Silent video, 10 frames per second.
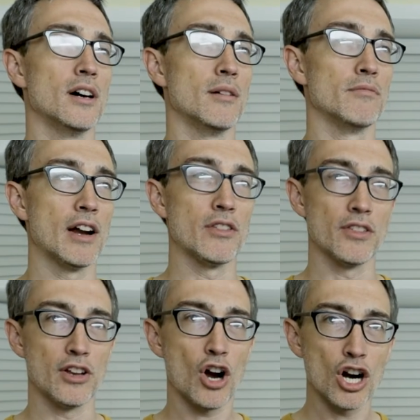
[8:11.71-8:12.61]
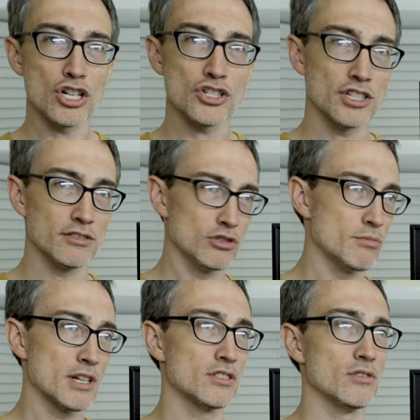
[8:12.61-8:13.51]
rather than harsh and you
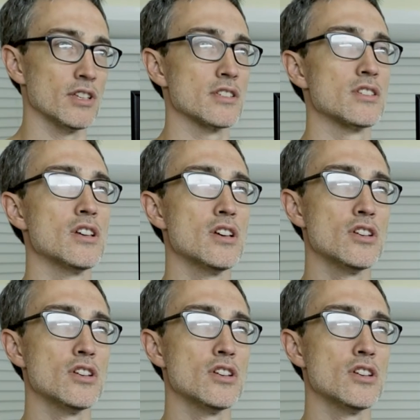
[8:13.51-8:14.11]
must do this.